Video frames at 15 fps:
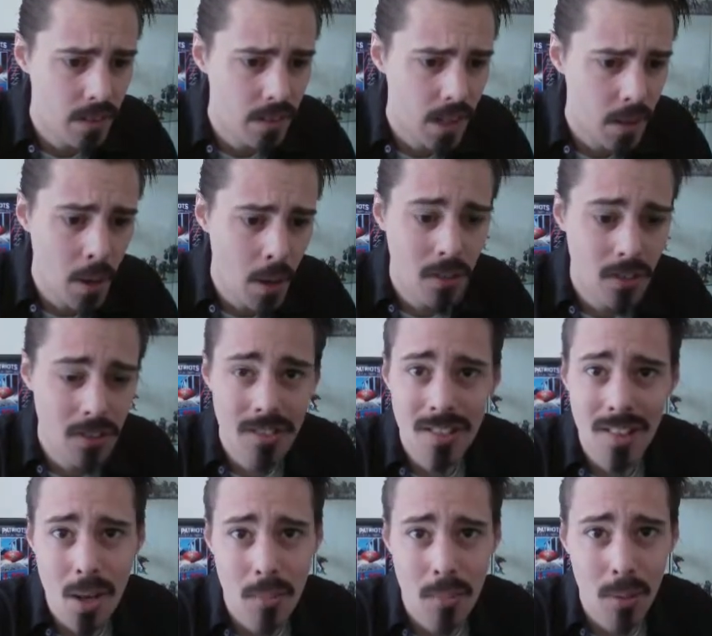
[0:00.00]
that poses a
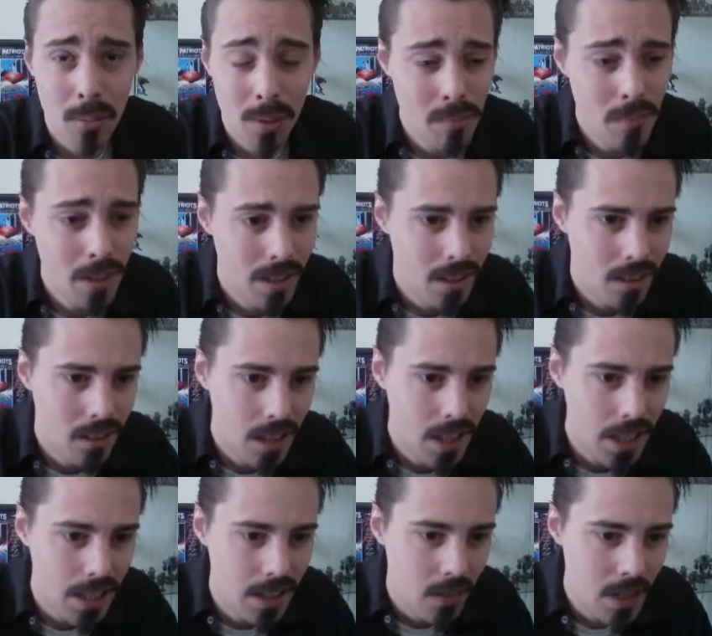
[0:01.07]
slight problem.
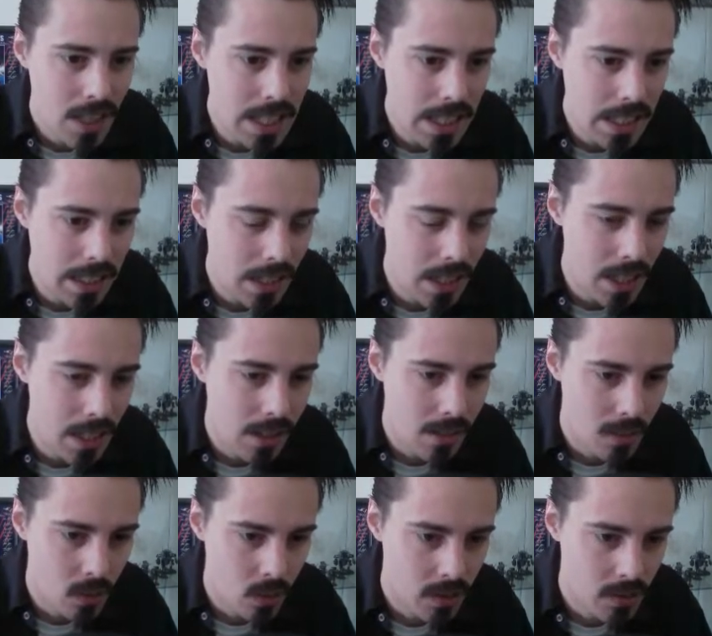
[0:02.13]
19 is
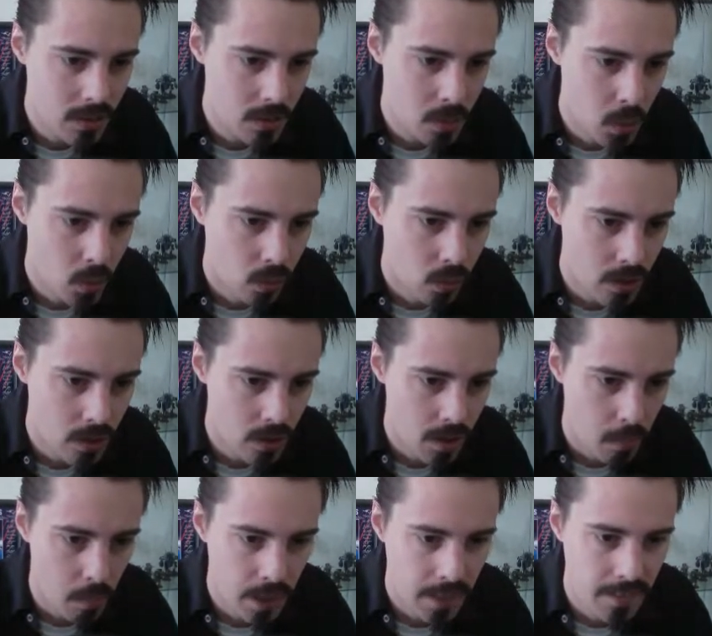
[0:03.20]
quite a small
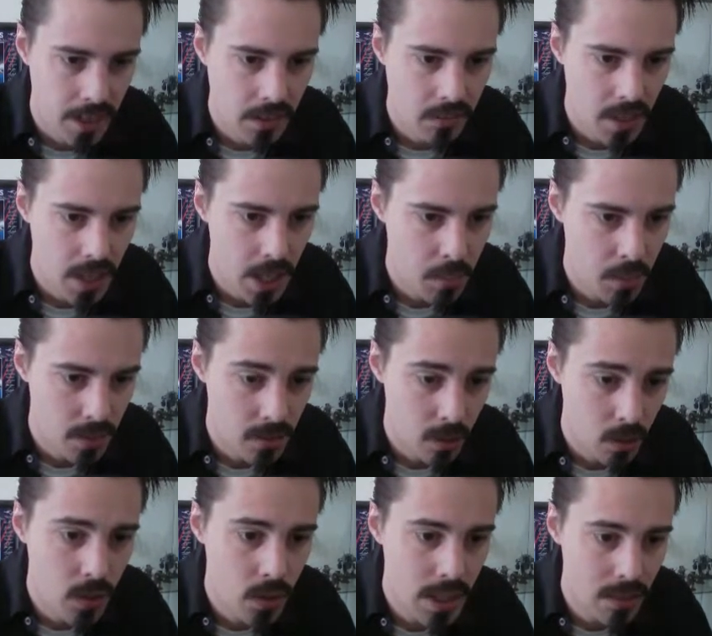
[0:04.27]
jump in the level cap because
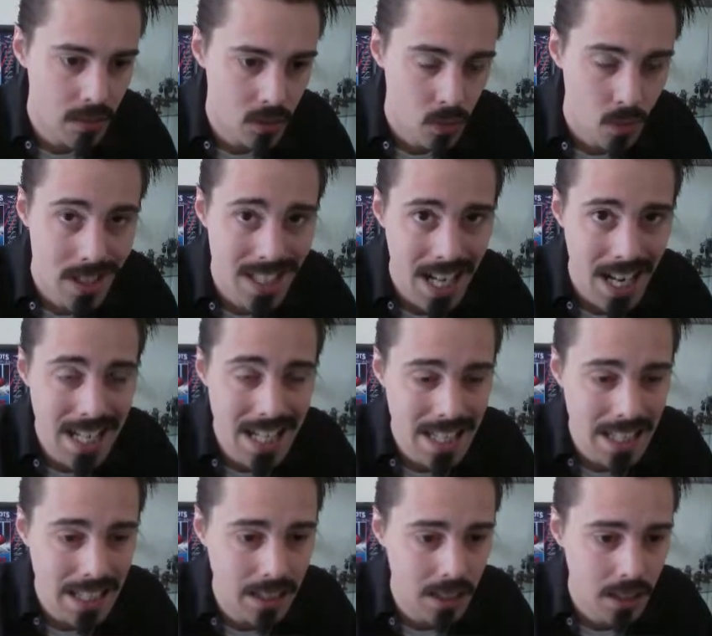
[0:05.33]
Claude here is already
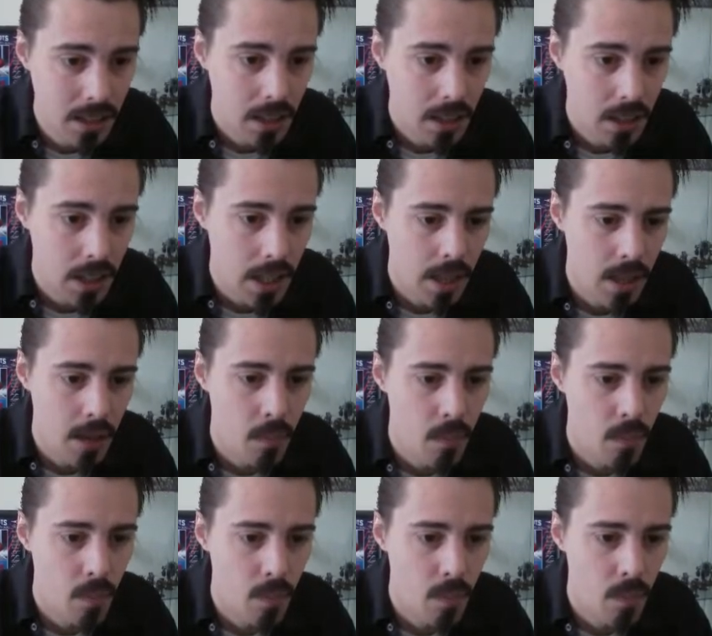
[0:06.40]
18. It's
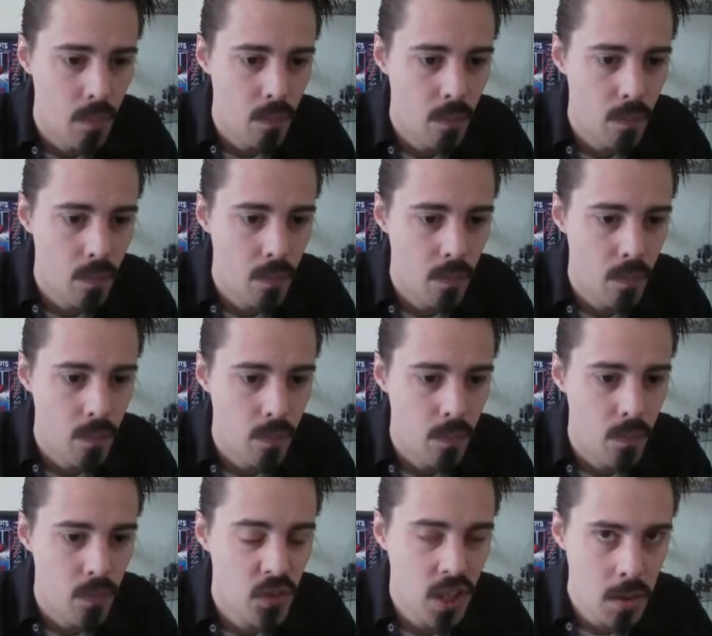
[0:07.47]
going
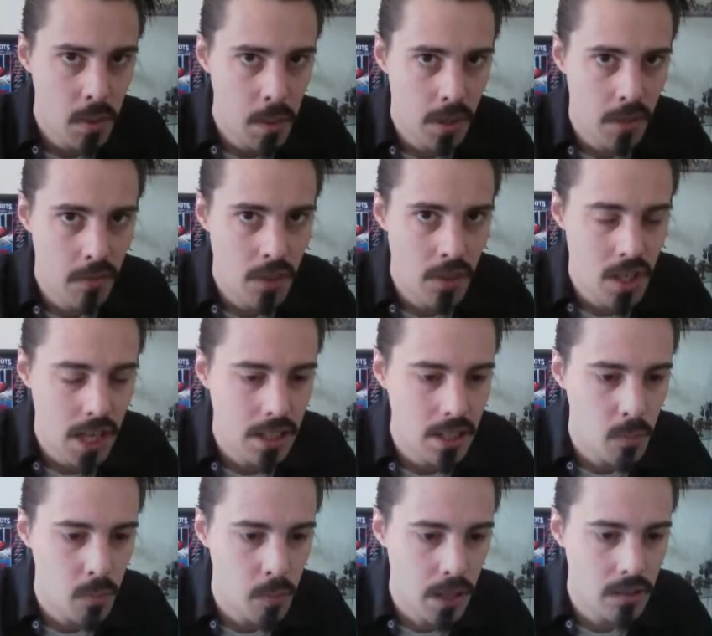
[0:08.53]
to be a bit of a
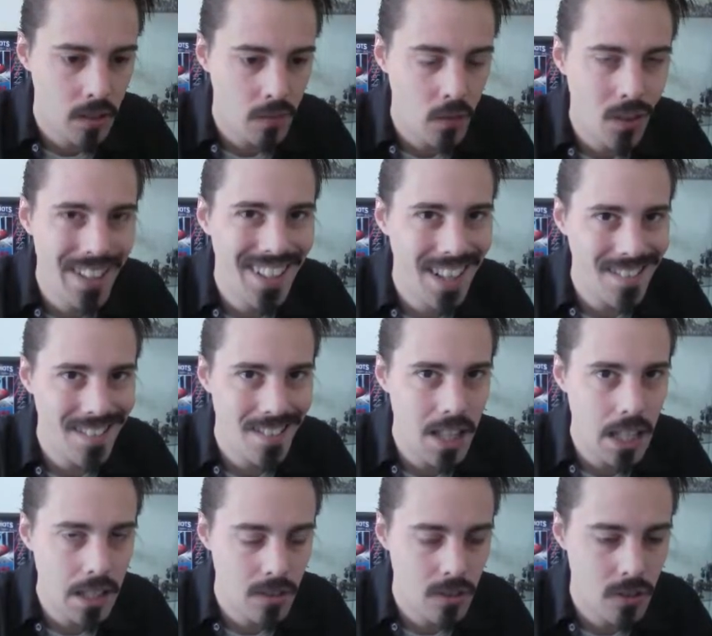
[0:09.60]
challenge because I've got to get to the
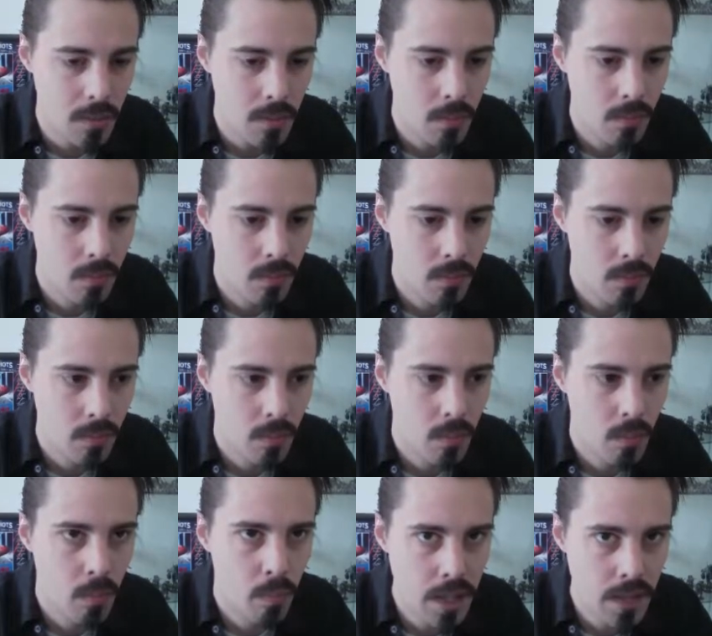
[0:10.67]
next gym,
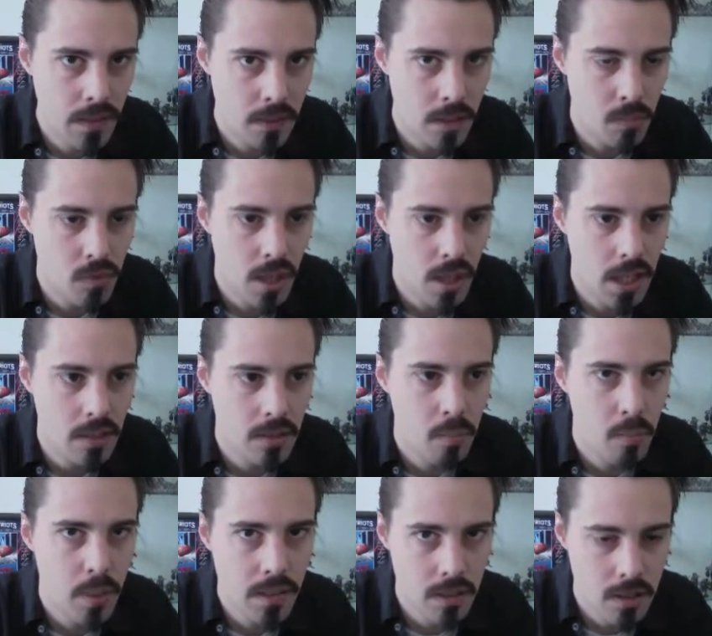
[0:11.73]
beat the gym trainers,
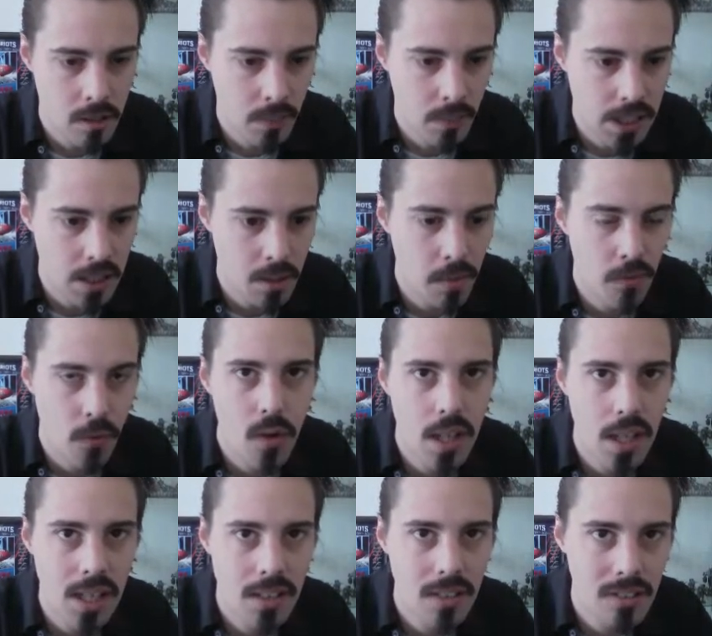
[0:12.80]
beat the gym leader before I
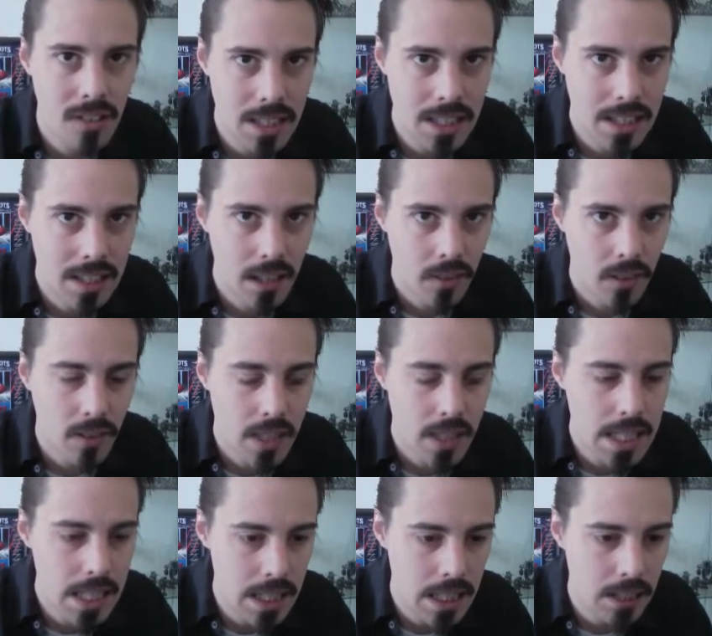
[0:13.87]
can exceed level
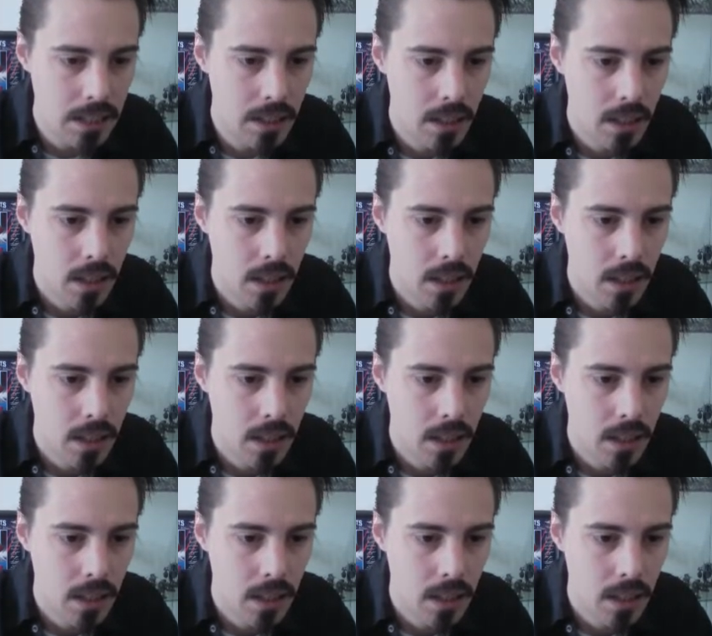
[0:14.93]
19,